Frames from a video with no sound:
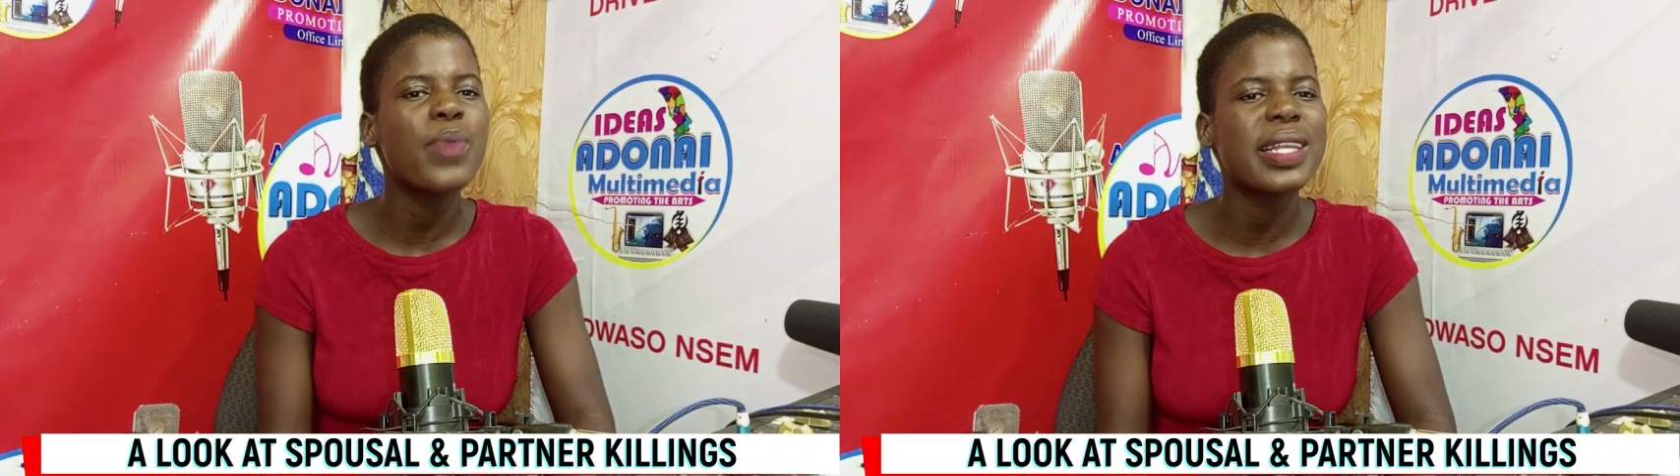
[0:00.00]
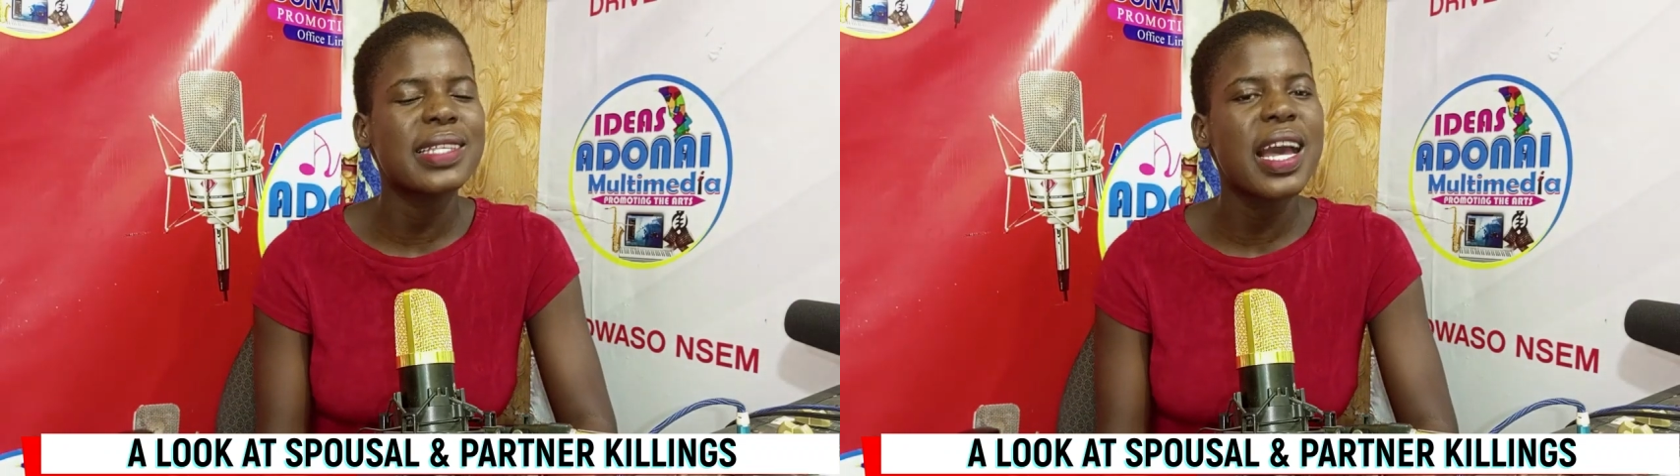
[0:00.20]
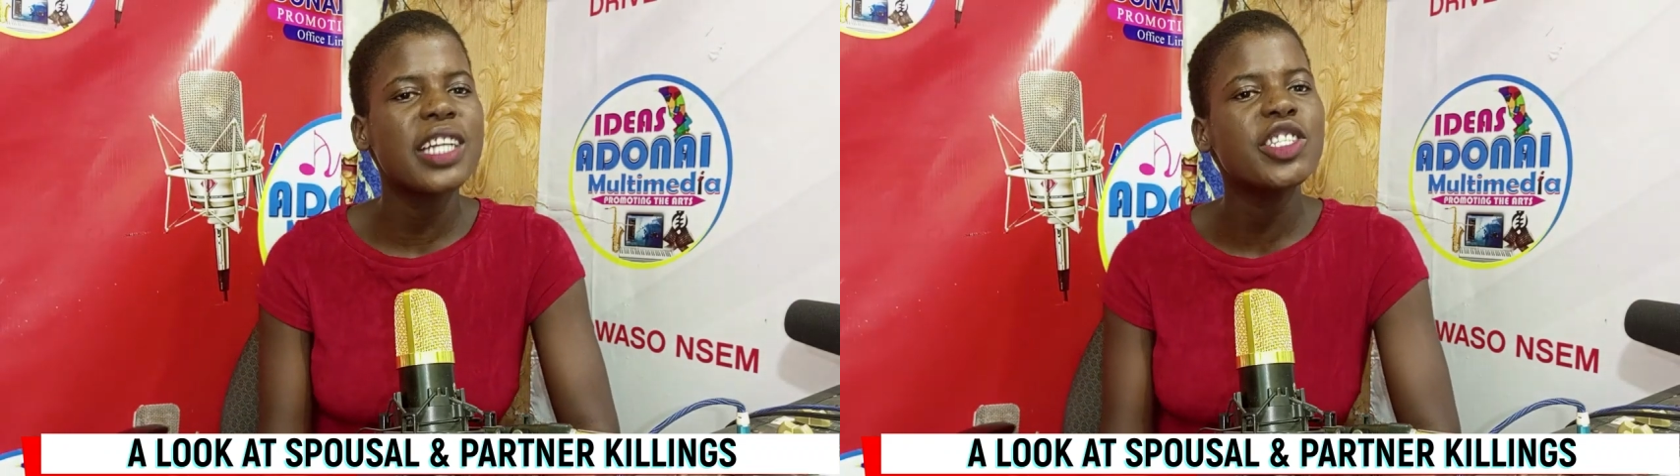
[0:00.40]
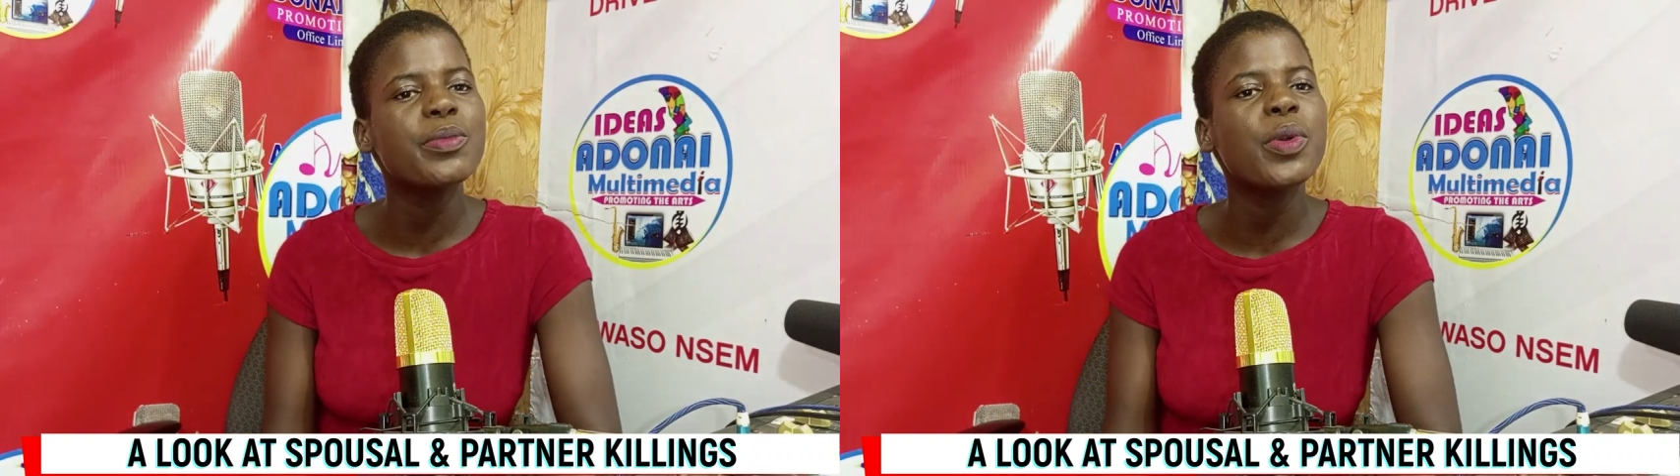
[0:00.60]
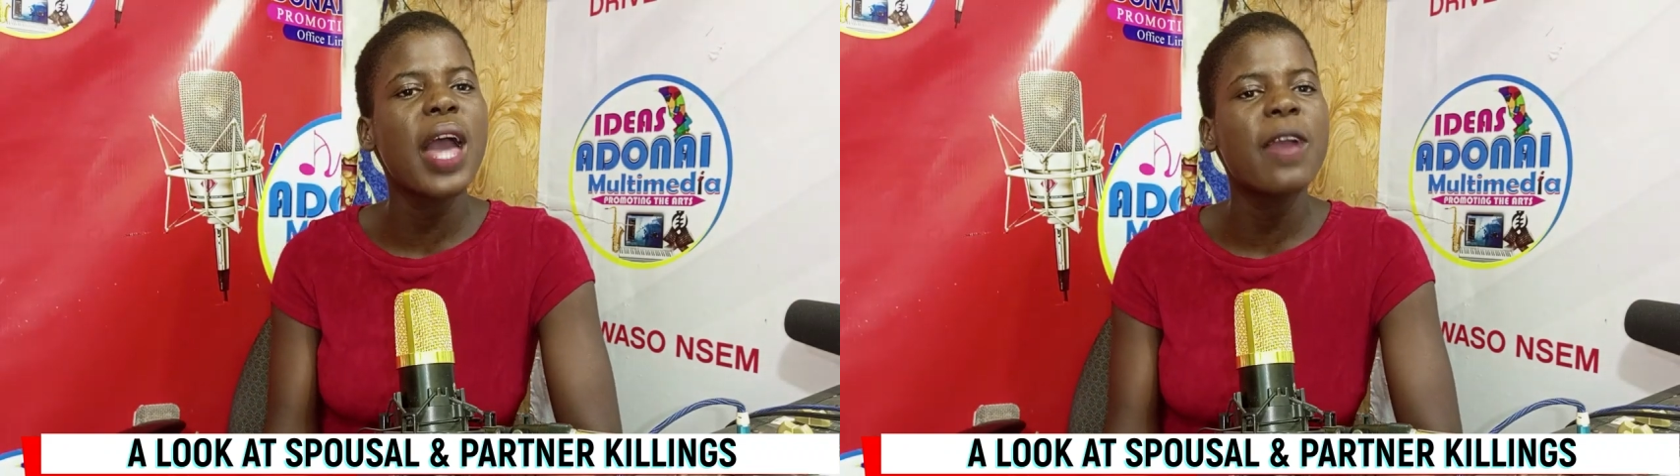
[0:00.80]
a
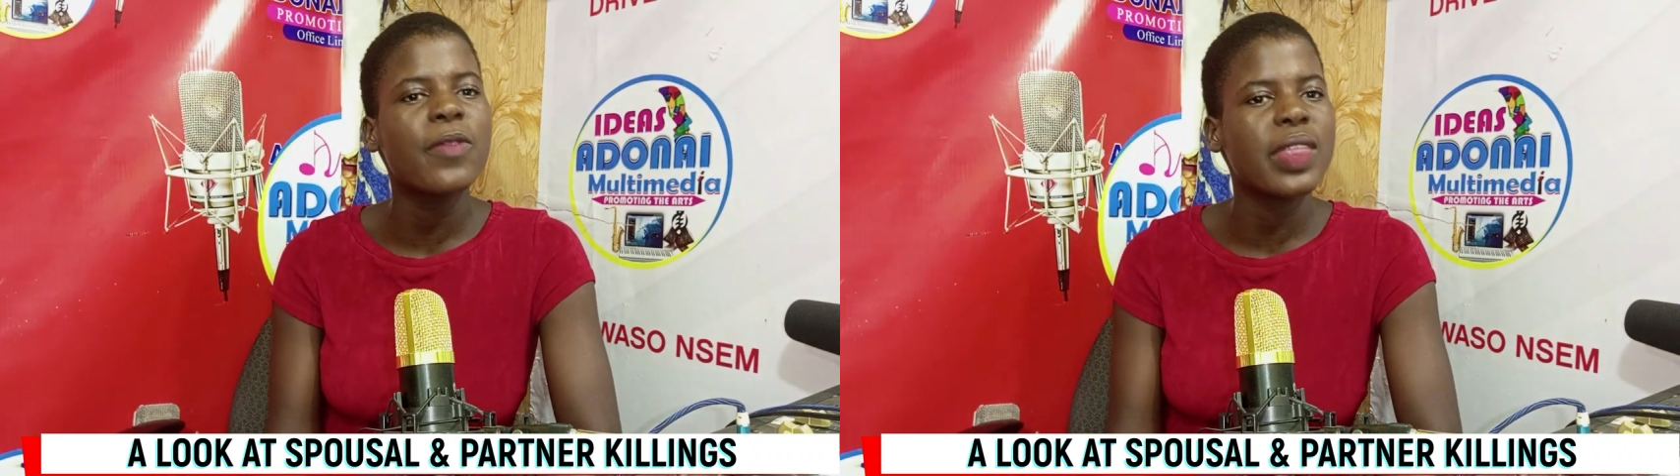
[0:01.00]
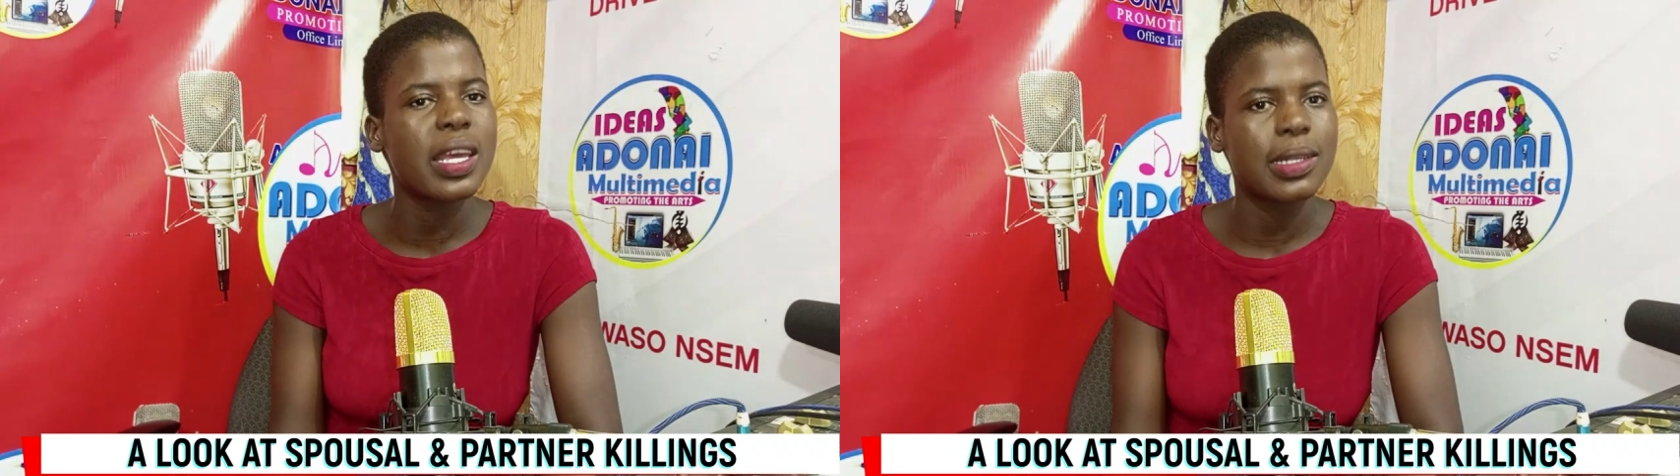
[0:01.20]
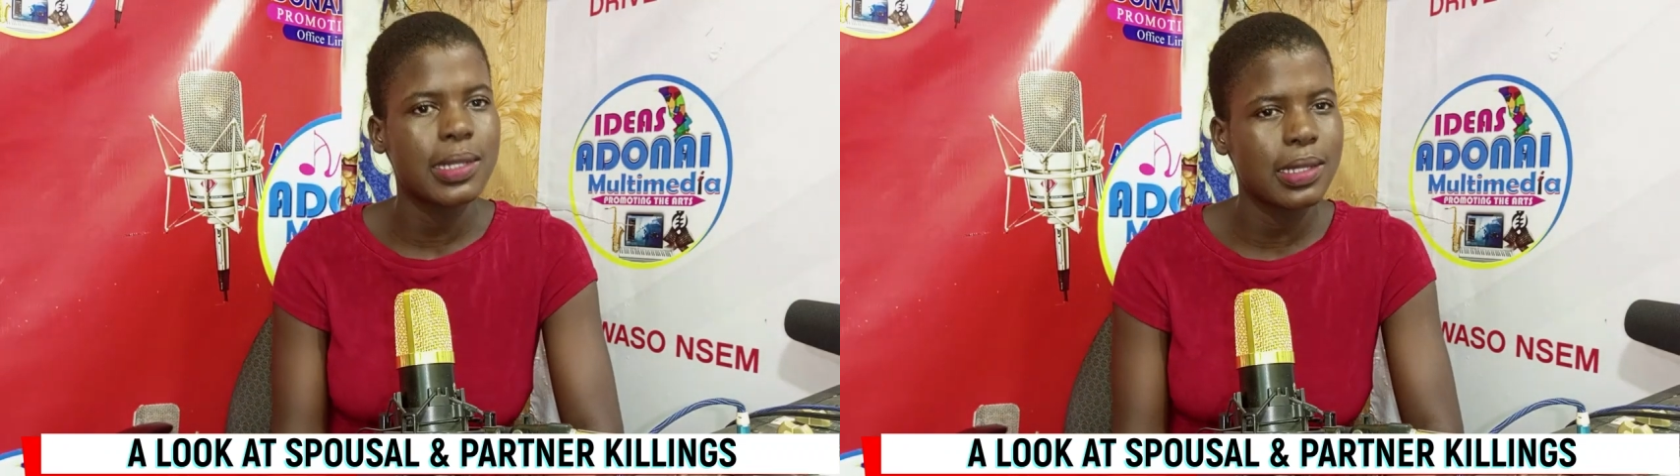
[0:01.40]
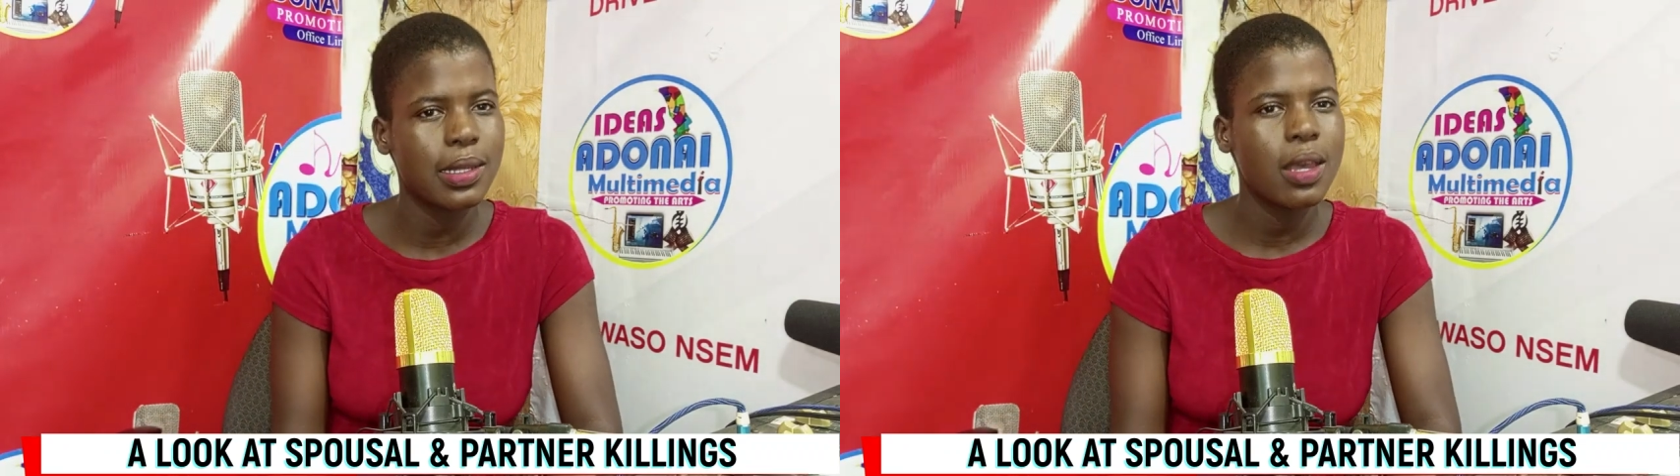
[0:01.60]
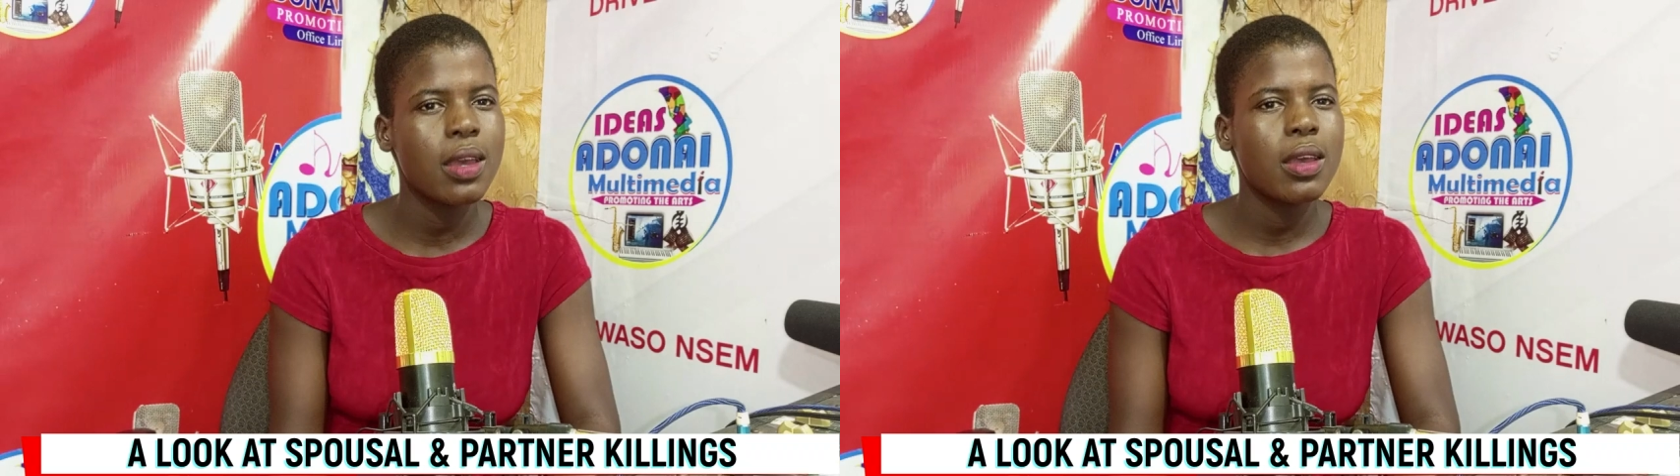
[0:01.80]
tangible evidence